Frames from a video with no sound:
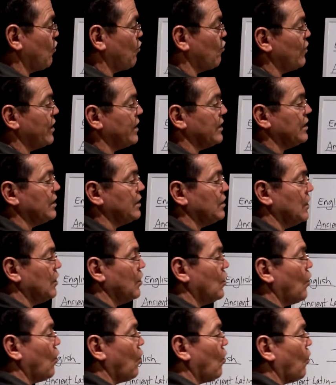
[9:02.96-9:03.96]
written
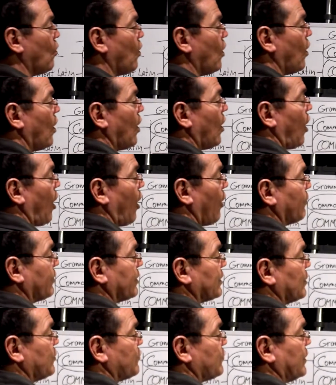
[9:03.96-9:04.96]

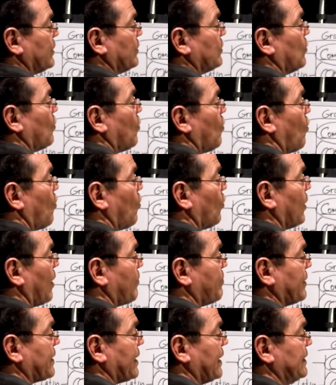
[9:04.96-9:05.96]
hieroglyphic, all
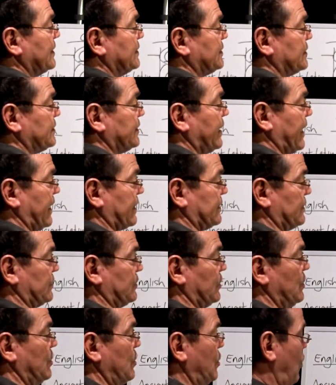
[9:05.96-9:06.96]
uppercase
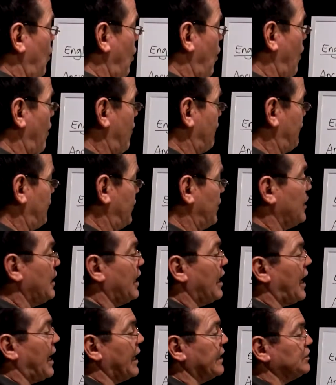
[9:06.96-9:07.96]
text of
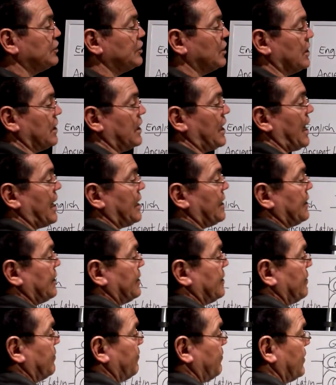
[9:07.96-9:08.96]
Ancient Latin.
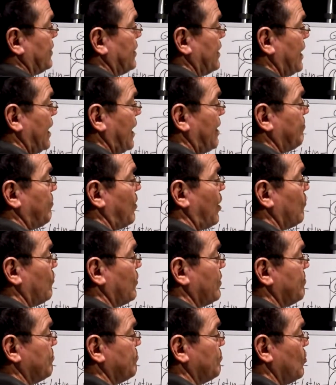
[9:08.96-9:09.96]
And by
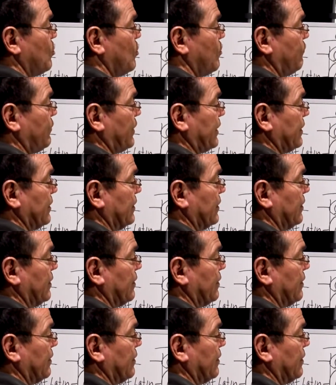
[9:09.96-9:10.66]
removing